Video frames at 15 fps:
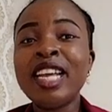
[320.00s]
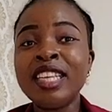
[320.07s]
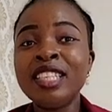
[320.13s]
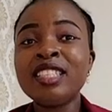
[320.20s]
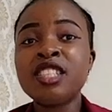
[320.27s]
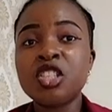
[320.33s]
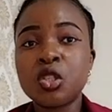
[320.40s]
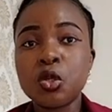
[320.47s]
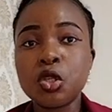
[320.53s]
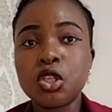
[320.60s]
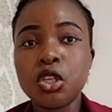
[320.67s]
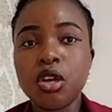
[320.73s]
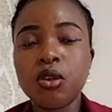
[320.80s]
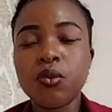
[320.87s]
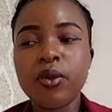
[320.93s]

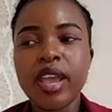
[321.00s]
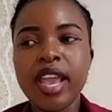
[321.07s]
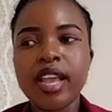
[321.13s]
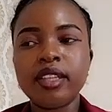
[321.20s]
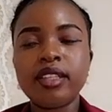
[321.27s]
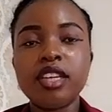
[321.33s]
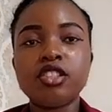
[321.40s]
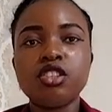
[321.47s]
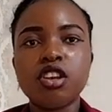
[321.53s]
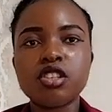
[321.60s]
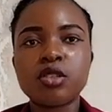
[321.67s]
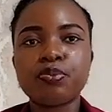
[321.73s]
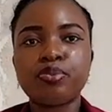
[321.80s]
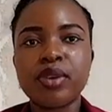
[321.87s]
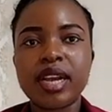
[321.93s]
institution where they
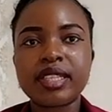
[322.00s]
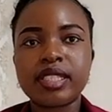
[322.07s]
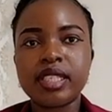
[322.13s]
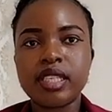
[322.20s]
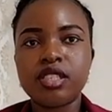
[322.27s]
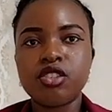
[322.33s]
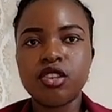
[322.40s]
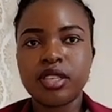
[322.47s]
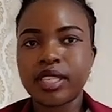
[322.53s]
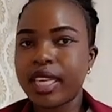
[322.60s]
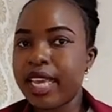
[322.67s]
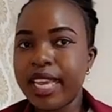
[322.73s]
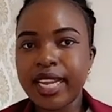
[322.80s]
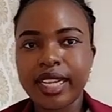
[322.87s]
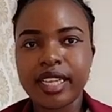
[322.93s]
just practice just
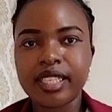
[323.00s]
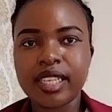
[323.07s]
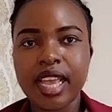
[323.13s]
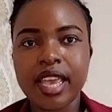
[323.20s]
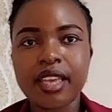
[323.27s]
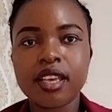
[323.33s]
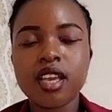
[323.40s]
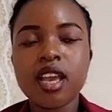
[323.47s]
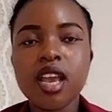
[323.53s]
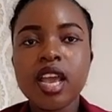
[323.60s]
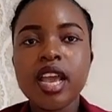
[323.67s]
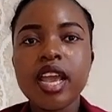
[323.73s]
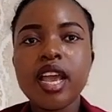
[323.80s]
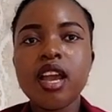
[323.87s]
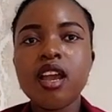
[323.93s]
English, like
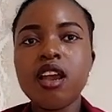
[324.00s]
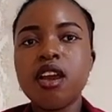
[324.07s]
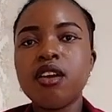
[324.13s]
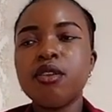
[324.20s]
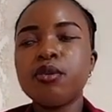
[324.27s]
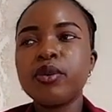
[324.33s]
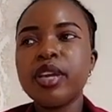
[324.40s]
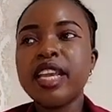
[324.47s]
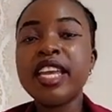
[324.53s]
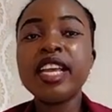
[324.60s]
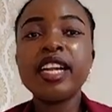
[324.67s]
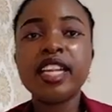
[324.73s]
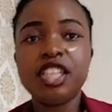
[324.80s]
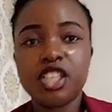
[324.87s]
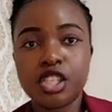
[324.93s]

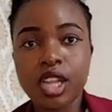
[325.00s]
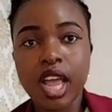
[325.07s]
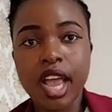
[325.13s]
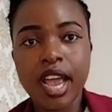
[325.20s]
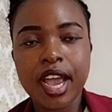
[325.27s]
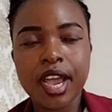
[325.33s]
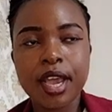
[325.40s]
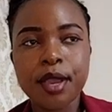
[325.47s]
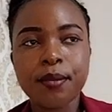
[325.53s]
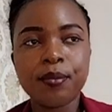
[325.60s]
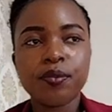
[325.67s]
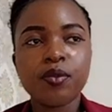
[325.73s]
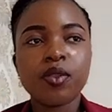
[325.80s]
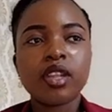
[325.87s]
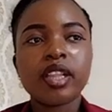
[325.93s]
English time,
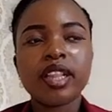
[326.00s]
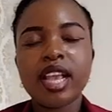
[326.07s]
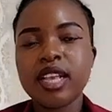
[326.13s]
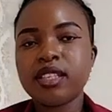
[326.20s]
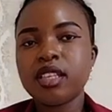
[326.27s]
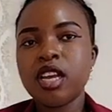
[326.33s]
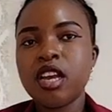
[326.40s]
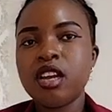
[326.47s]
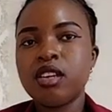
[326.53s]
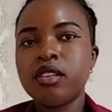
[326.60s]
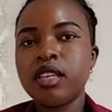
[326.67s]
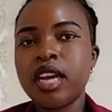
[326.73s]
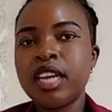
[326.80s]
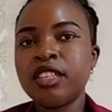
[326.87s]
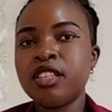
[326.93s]
there's
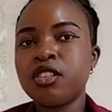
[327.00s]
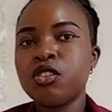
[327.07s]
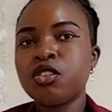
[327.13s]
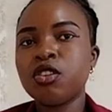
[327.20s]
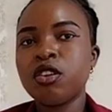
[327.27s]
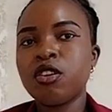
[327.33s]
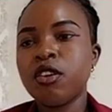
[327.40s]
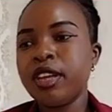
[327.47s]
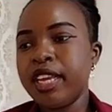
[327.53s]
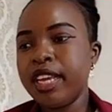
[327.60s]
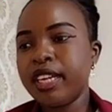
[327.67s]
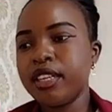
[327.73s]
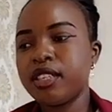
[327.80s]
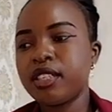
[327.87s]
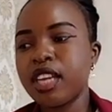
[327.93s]
an institution called
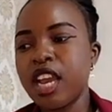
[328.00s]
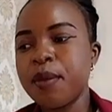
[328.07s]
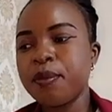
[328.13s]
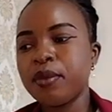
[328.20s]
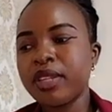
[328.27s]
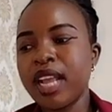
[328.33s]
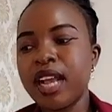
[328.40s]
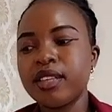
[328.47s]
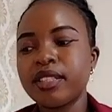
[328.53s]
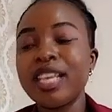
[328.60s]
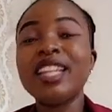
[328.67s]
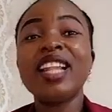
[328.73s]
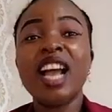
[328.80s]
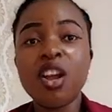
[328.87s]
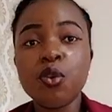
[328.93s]
English time, that's a
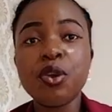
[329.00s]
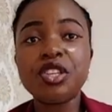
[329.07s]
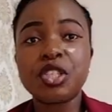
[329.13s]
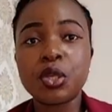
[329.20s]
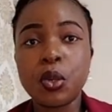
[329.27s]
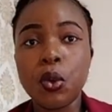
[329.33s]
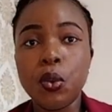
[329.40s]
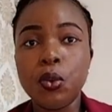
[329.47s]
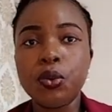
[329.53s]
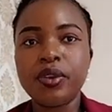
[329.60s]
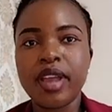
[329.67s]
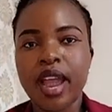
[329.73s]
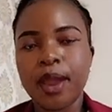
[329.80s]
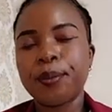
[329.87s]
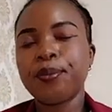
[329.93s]
language school.
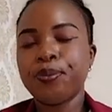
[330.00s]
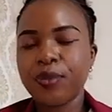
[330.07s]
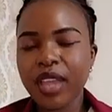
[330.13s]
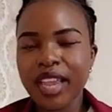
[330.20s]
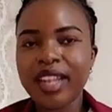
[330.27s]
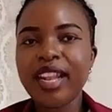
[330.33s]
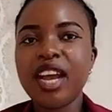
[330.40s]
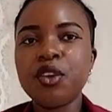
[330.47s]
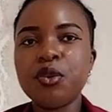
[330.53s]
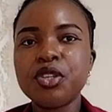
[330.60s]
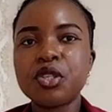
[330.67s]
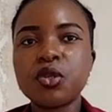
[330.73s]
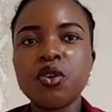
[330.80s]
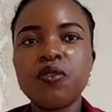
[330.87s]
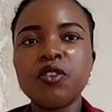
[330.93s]
Yeah, a language
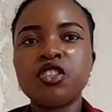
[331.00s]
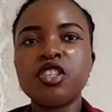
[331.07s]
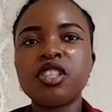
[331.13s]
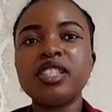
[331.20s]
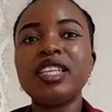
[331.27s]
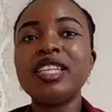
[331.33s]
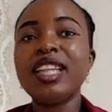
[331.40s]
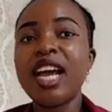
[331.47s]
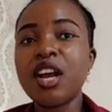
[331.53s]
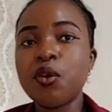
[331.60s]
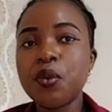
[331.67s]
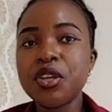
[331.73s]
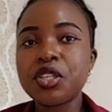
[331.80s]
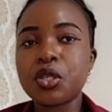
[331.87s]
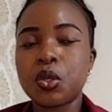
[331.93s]
school. If you teach in a
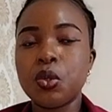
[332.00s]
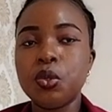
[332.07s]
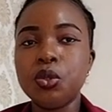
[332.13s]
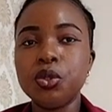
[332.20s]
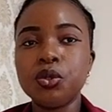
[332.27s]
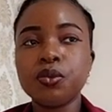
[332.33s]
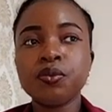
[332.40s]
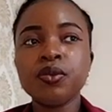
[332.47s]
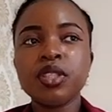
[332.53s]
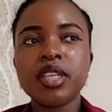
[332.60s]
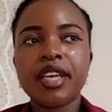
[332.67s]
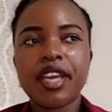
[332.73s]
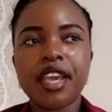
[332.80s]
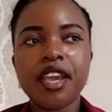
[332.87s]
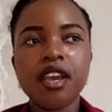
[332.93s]
language school
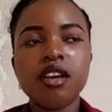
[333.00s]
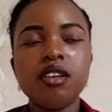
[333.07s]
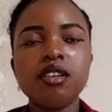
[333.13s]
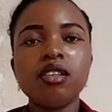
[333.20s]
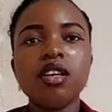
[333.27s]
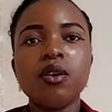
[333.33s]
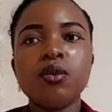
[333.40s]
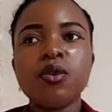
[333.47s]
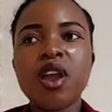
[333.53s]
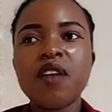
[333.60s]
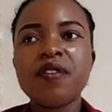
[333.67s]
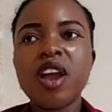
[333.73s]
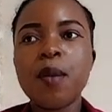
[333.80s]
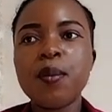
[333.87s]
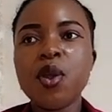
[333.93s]
here, we
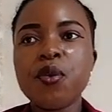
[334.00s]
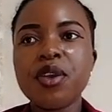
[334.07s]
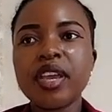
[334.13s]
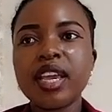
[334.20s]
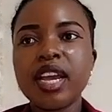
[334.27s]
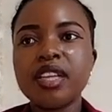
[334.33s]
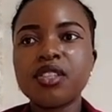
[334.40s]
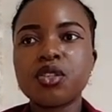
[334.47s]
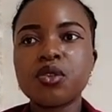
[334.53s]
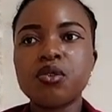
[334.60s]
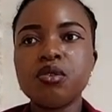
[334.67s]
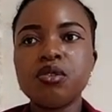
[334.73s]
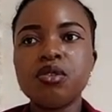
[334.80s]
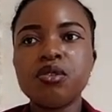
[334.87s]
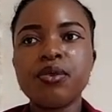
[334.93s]
have American
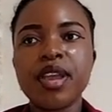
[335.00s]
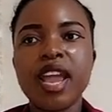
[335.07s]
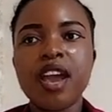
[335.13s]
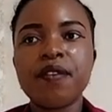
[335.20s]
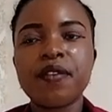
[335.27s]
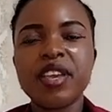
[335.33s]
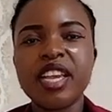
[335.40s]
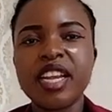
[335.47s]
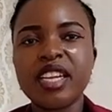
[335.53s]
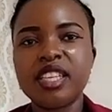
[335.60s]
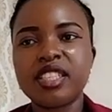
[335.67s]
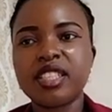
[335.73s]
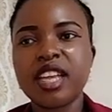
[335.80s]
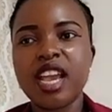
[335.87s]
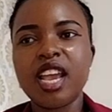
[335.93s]
school, we have
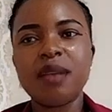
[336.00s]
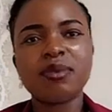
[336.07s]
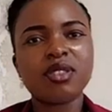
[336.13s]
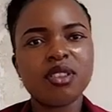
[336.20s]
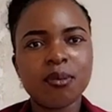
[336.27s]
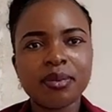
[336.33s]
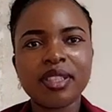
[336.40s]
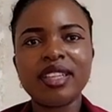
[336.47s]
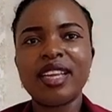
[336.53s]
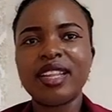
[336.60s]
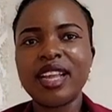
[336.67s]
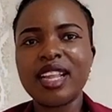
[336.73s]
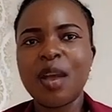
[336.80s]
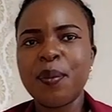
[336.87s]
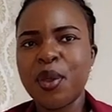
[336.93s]
English time, something like
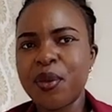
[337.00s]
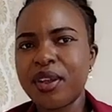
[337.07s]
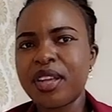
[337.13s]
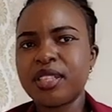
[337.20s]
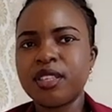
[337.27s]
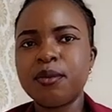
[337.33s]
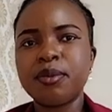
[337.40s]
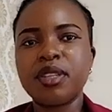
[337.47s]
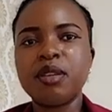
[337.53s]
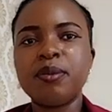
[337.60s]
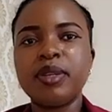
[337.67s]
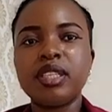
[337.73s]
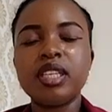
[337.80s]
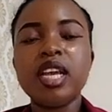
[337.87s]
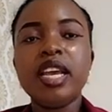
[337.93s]
that, America something,
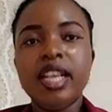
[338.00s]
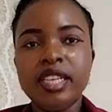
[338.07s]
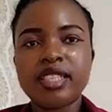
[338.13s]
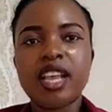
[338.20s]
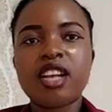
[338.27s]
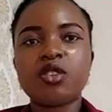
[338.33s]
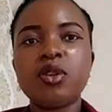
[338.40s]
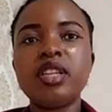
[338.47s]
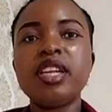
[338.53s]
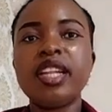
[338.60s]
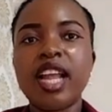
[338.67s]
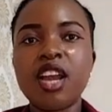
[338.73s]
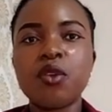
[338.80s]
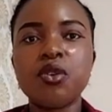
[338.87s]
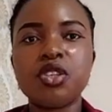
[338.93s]
but it's actually a
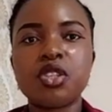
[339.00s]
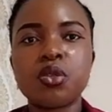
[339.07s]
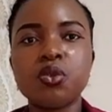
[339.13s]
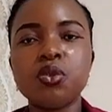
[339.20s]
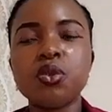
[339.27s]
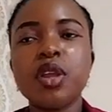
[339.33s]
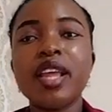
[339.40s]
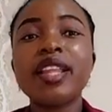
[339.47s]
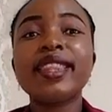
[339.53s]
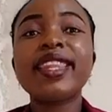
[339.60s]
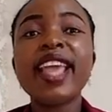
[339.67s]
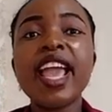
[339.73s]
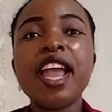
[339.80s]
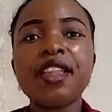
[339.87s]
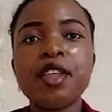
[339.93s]
language school.
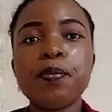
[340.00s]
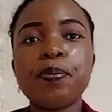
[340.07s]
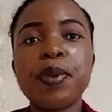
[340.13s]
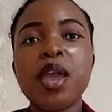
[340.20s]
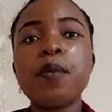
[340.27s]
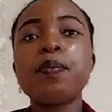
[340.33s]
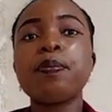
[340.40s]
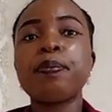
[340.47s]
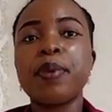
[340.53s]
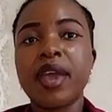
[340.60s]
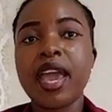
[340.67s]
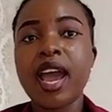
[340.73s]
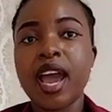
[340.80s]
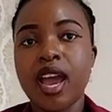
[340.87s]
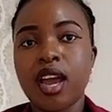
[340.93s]
There they pay
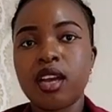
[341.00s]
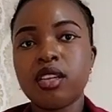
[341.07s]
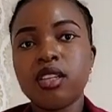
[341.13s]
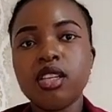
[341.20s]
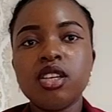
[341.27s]
per hour.